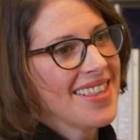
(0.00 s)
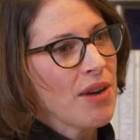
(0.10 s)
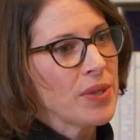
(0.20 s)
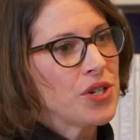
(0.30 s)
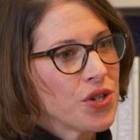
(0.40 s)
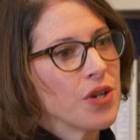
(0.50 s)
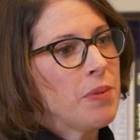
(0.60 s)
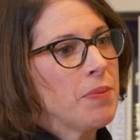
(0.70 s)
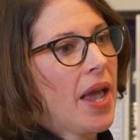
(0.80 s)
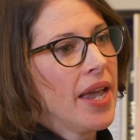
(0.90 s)
that we should
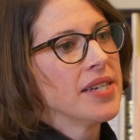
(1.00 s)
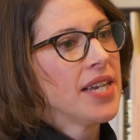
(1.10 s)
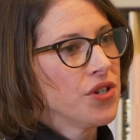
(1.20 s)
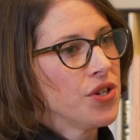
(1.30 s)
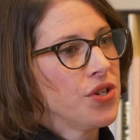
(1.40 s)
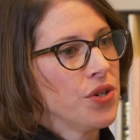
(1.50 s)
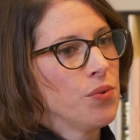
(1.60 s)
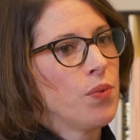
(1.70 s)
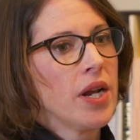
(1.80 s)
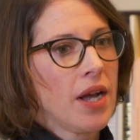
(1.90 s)
be paying attention to
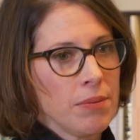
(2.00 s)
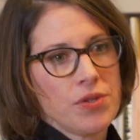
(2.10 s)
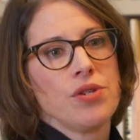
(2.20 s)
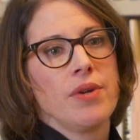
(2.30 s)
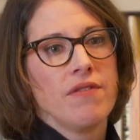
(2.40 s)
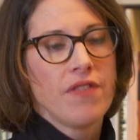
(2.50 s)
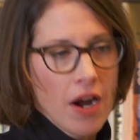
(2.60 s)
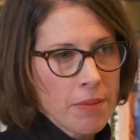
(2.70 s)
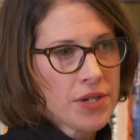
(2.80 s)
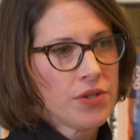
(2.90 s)
when it comes to
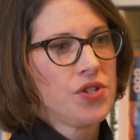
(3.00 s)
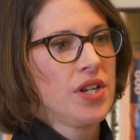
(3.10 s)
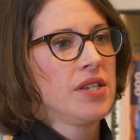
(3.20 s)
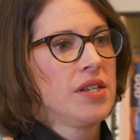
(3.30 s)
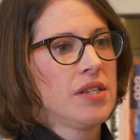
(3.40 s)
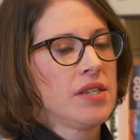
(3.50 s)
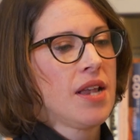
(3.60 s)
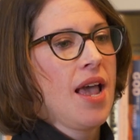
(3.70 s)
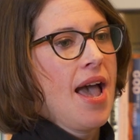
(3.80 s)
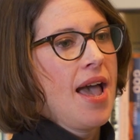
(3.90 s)
environmental justice
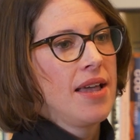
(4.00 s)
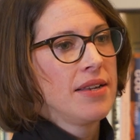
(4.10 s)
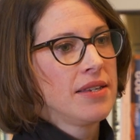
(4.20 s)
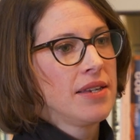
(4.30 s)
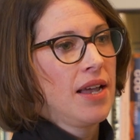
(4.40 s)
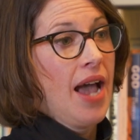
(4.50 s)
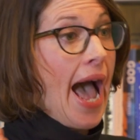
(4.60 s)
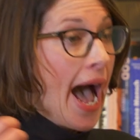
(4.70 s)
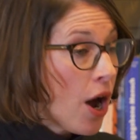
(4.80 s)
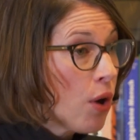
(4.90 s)
and
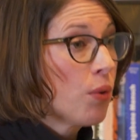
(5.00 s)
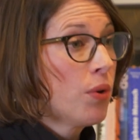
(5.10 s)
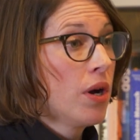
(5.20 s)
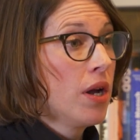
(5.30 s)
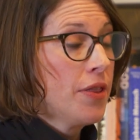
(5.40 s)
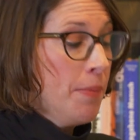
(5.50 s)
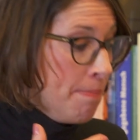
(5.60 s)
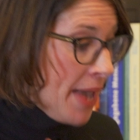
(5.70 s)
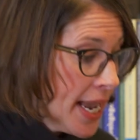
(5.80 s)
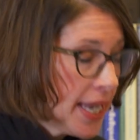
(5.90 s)
how the
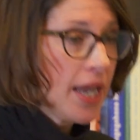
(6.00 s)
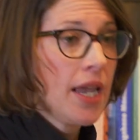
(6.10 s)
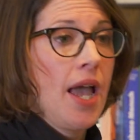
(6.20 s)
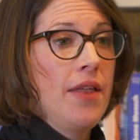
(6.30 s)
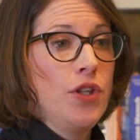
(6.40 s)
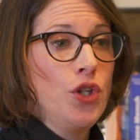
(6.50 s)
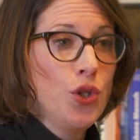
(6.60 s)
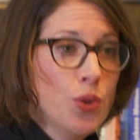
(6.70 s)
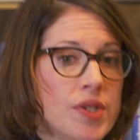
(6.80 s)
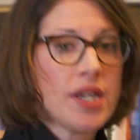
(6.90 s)
making and the
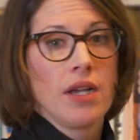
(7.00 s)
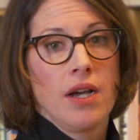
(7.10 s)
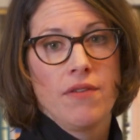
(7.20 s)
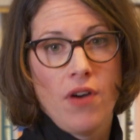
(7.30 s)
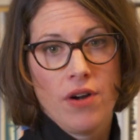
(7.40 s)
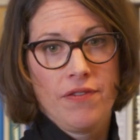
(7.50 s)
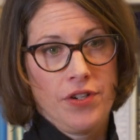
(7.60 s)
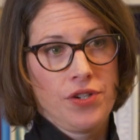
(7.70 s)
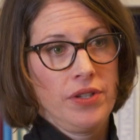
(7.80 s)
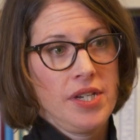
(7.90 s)
using of
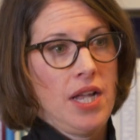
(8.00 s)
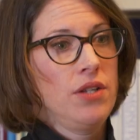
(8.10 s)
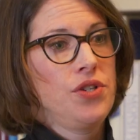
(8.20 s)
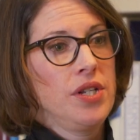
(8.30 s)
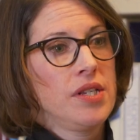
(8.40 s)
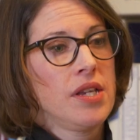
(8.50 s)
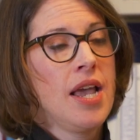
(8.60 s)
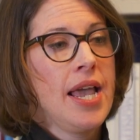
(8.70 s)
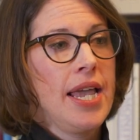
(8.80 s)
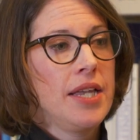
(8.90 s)
artificial intelligence
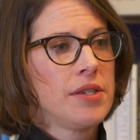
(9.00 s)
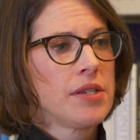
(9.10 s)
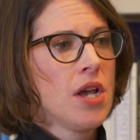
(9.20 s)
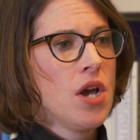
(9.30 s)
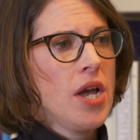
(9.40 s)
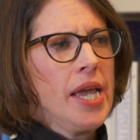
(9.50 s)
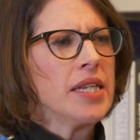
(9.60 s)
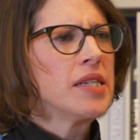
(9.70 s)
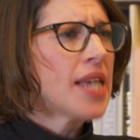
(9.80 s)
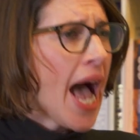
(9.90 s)
is
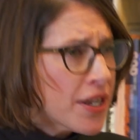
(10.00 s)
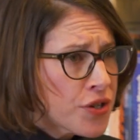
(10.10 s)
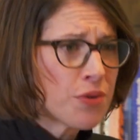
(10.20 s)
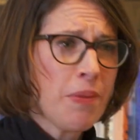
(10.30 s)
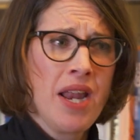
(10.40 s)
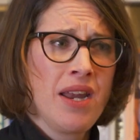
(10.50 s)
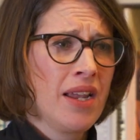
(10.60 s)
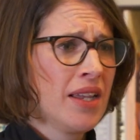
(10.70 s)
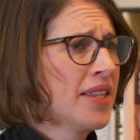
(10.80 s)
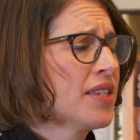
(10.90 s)

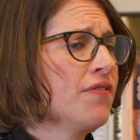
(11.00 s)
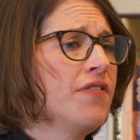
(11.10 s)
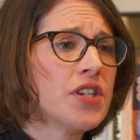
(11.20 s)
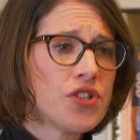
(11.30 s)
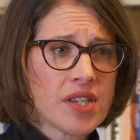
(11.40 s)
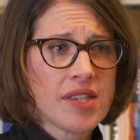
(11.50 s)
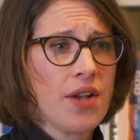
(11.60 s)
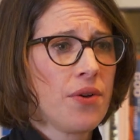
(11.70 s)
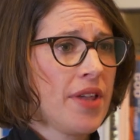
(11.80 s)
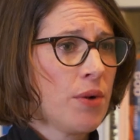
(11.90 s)
exacerbating this vicious
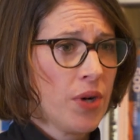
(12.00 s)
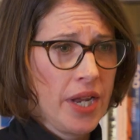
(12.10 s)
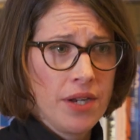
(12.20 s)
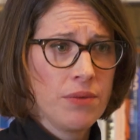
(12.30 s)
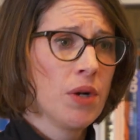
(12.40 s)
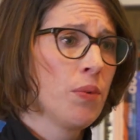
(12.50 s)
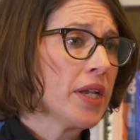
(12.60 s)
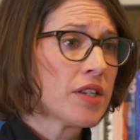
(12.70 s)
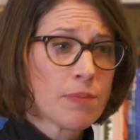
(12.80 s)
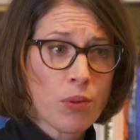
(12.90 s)
cycle that we're in, where we
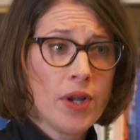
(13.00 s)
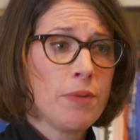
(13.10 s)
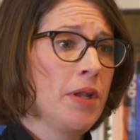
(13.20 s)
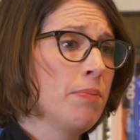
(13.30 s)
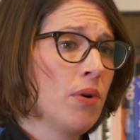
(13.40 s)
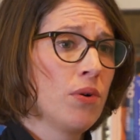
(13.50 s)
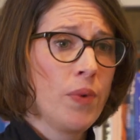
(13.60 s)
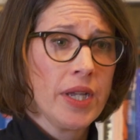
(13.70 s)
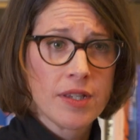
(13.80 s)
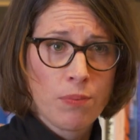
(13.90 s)
exploit people,
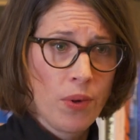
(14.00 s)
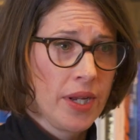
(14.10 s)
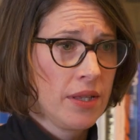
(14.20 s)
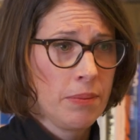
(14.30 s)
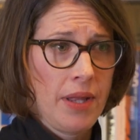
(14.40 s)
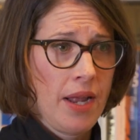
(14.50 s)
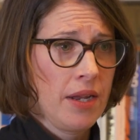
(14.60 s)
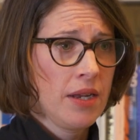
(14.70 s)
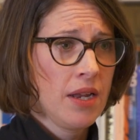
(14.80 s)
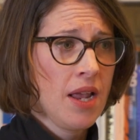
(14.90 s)
we exploit the
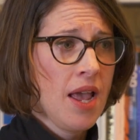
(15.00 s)
planet.